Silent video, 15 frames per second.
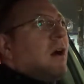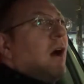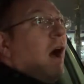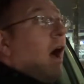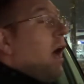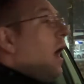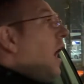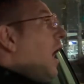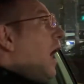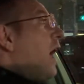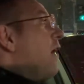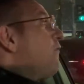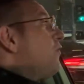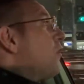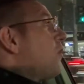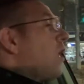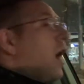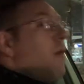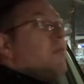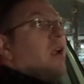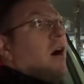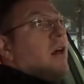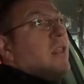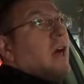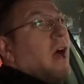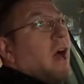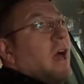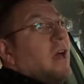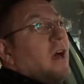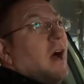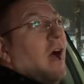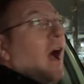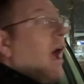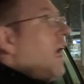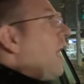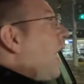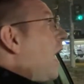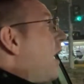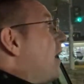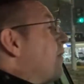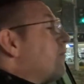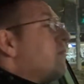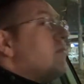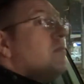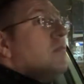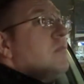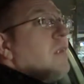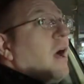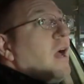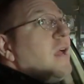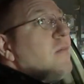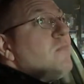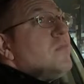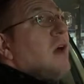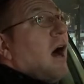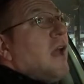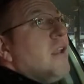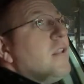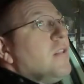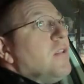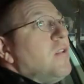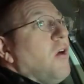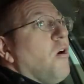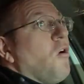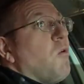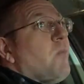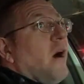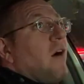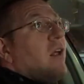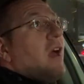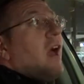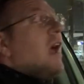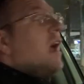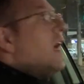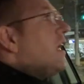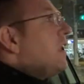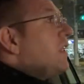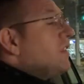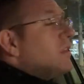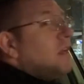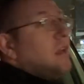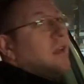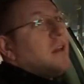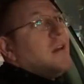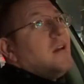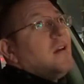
I have no comment on that. I am not in the know about anything.